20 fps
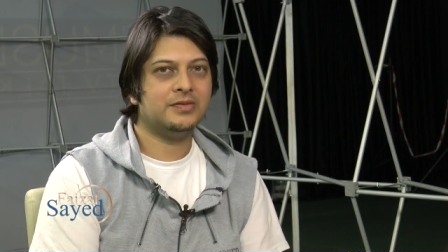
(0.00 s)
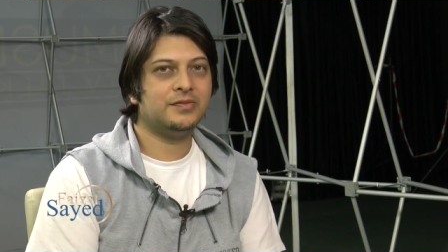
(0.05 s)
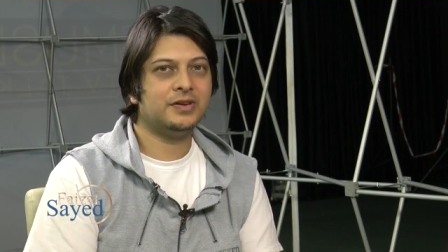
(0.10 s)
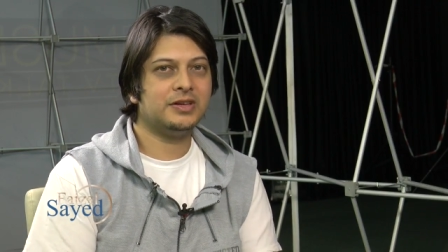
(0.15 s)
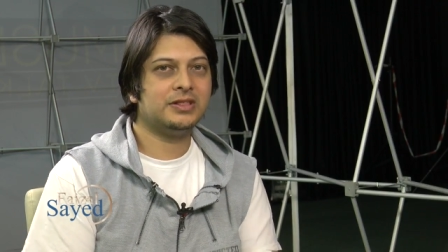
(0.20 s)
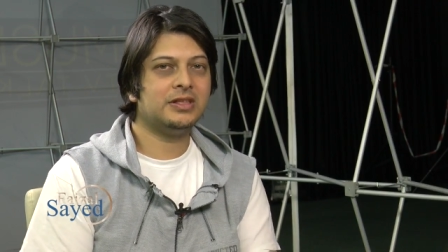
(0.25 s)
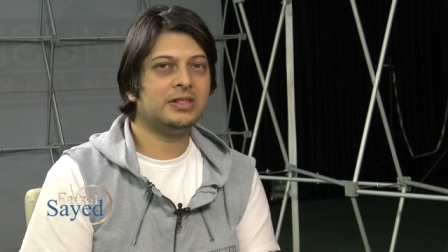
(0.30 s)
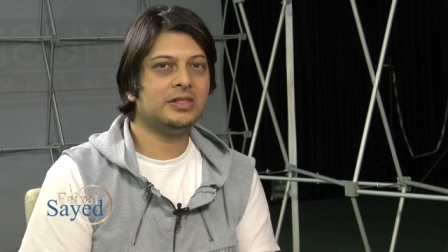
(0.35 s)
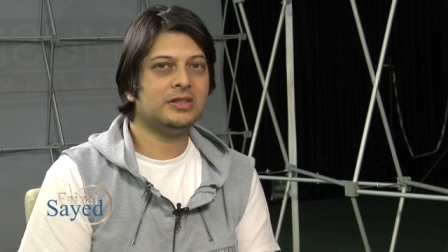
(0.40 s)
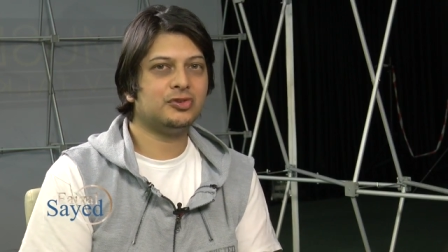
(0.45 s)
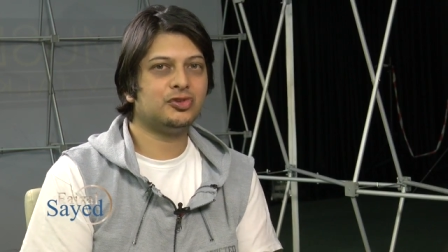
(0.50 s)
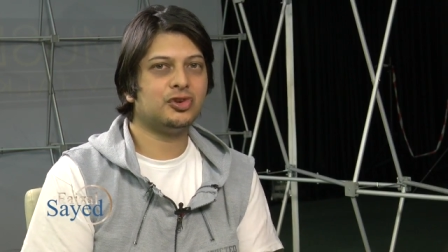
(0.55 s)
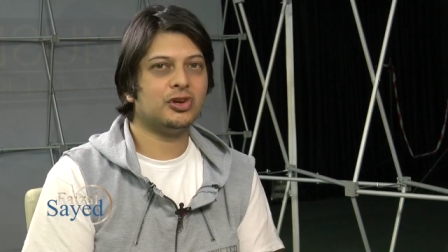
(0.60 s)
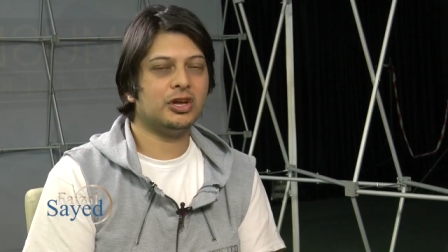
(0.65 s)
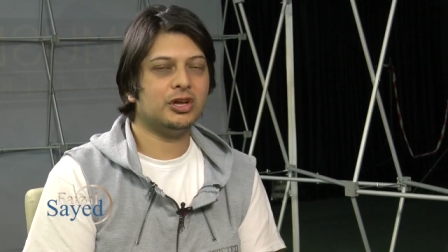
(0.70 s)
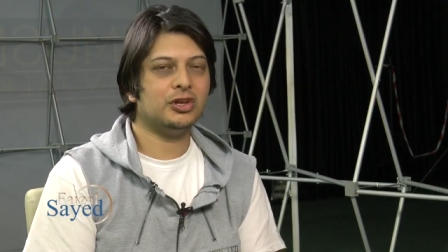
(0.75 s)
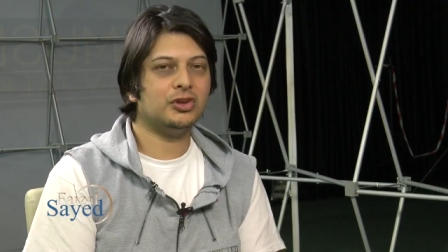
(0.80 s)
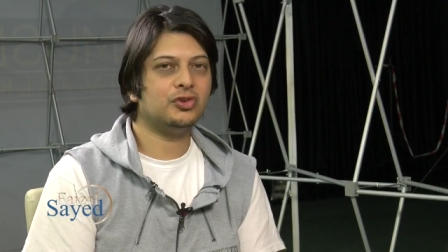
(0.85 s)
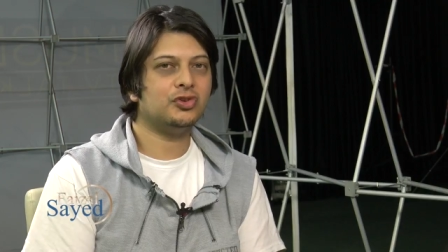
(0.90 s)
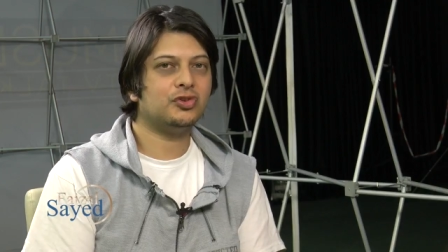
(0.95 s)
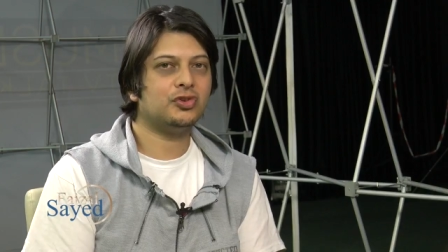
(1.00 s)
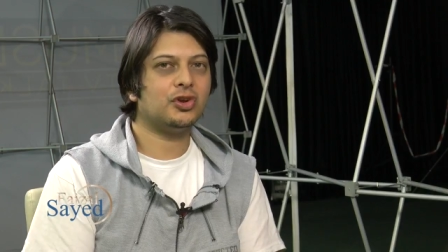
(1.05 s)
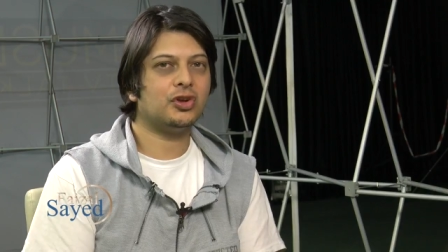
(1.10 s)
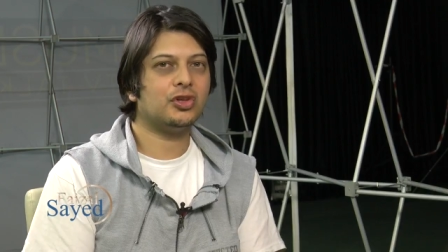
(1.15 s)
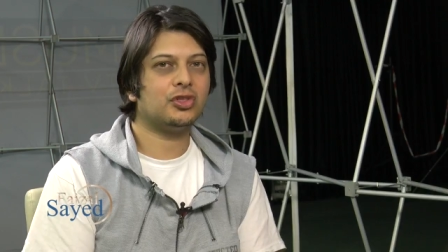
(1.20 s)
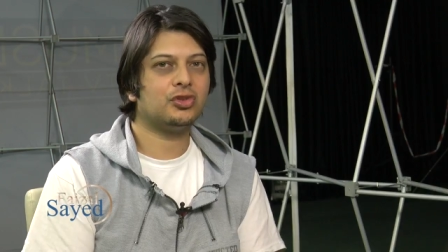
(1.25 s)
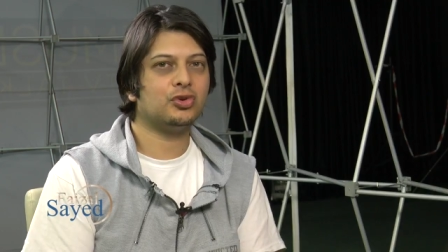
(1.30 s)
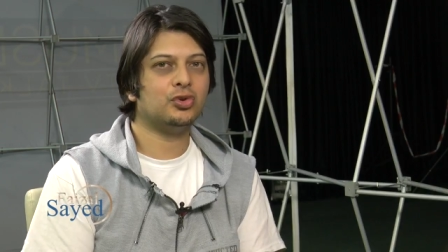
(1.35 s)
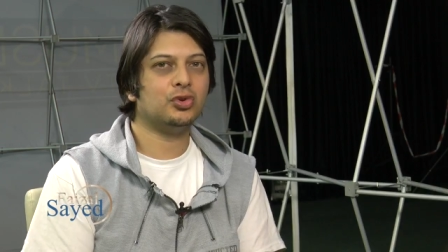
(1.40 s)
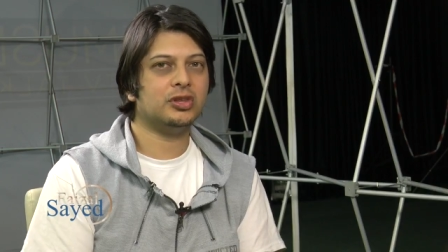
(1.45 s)
affecting the change
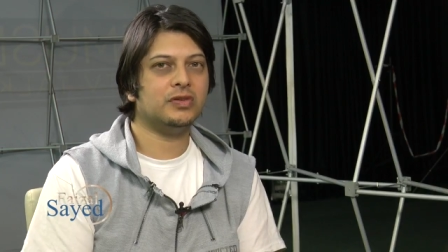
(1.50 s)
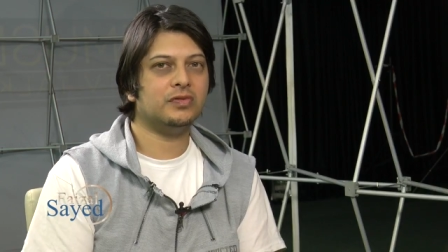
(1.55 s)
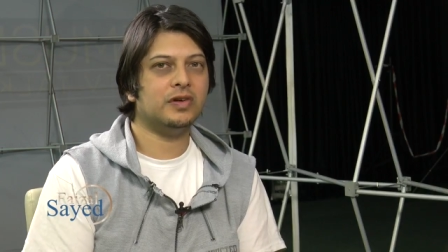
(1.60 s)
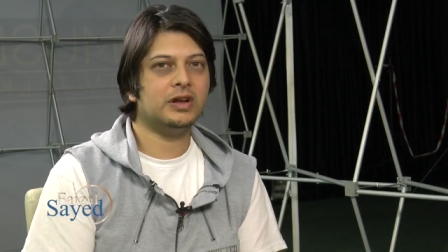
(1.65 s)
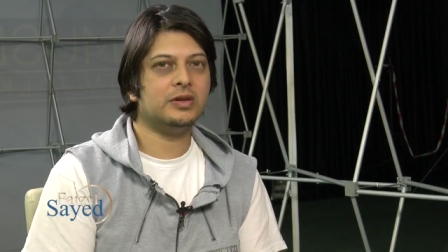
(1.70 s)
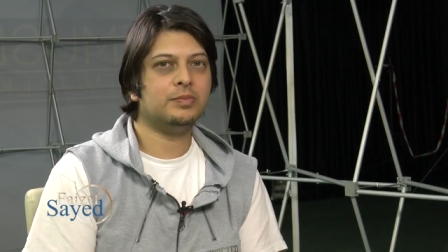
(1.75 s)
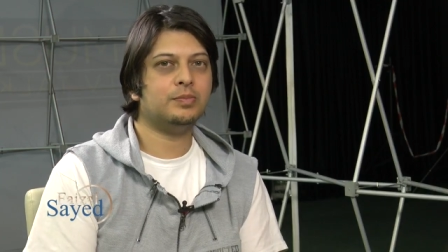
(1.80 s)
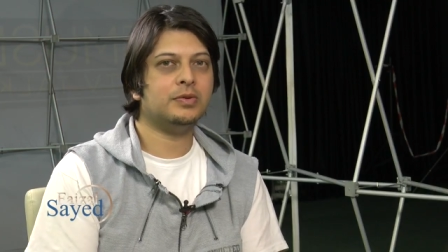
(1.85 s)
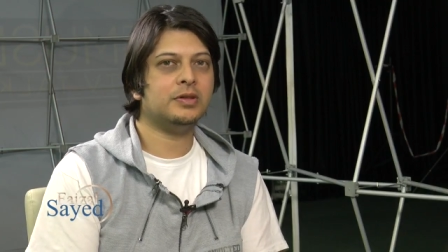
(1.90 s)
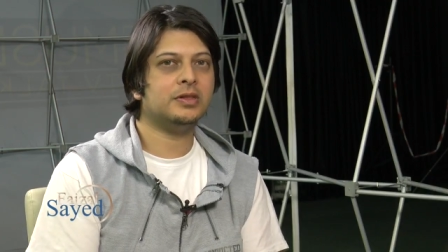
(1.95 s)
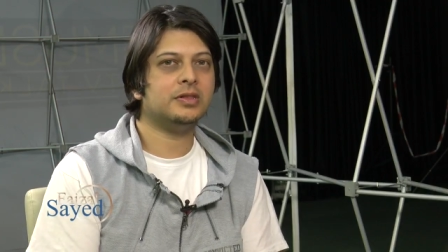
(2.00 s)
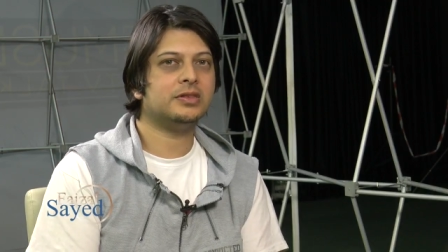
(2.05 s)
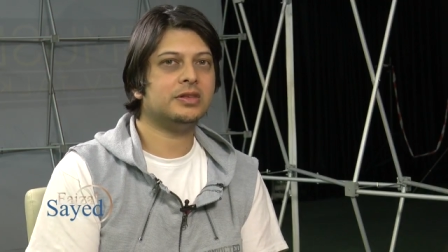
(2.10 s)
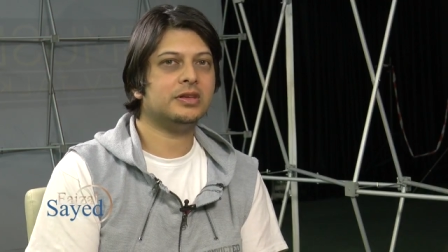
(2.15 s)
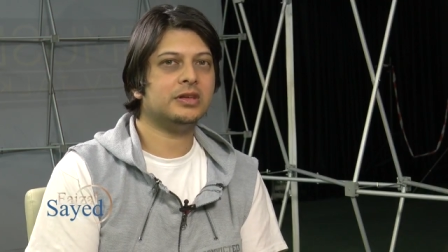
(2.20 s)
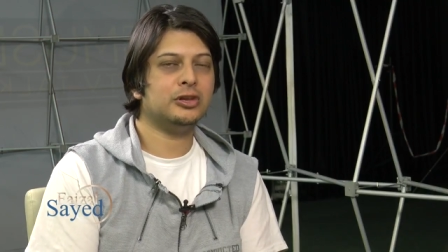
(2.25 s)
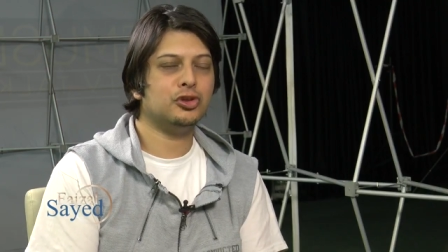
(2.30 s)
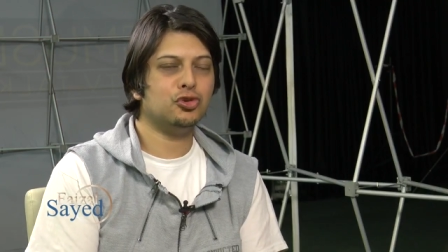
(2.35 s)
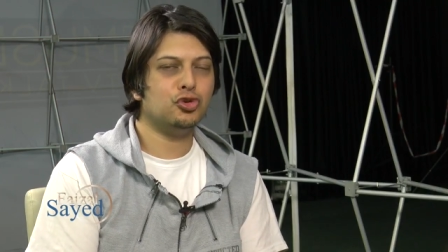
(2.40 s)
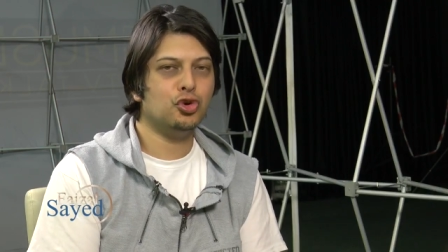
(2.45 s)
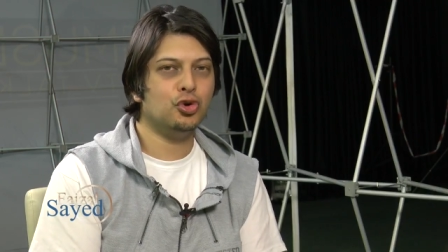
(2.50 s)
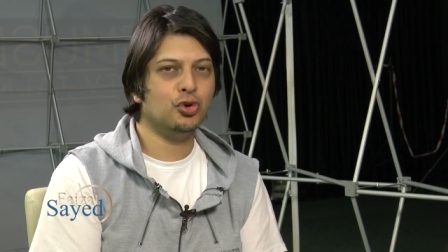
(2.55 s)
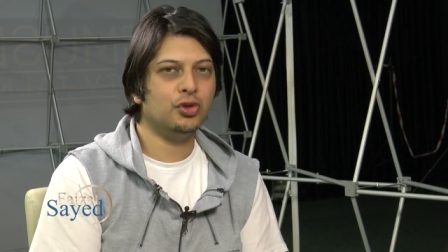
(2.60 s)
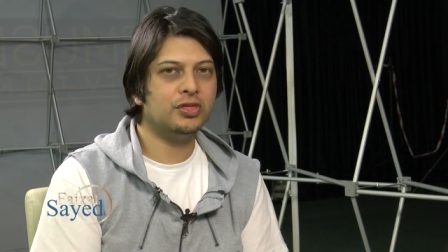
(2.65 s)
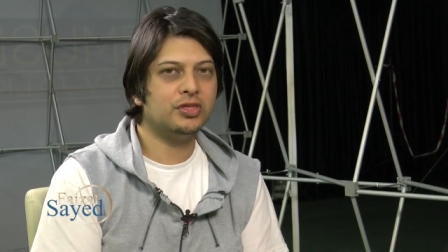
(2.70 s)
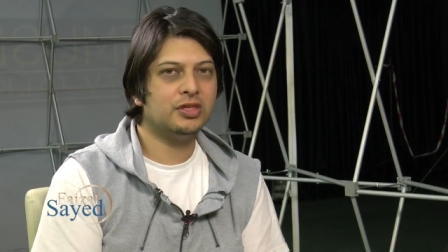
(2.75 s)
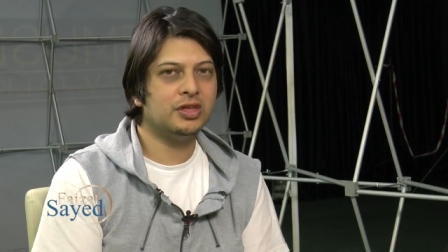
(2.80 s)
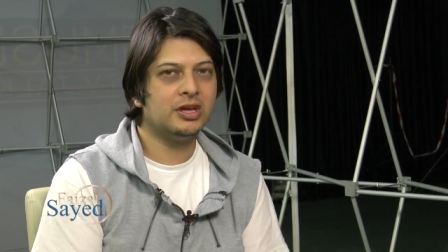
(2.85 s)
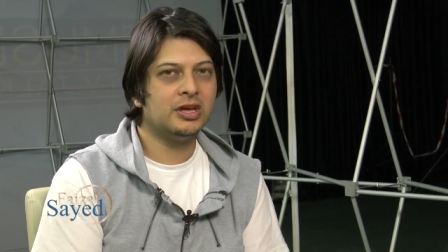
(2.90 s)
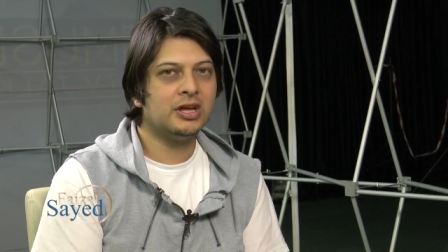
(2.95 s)
through development in
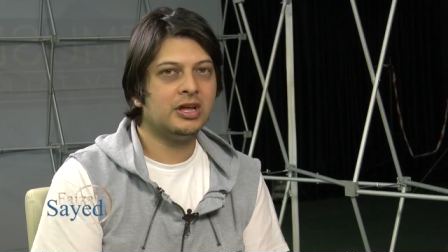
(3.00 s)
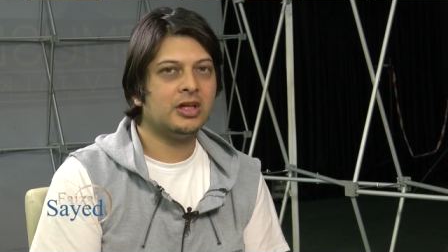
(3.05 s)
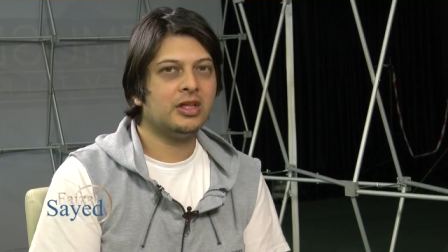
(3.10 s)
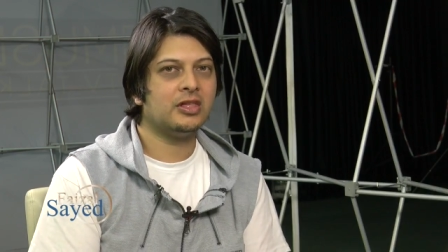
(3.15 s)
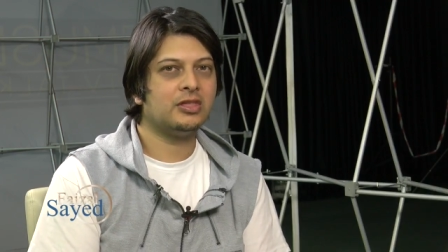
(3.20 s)
youth,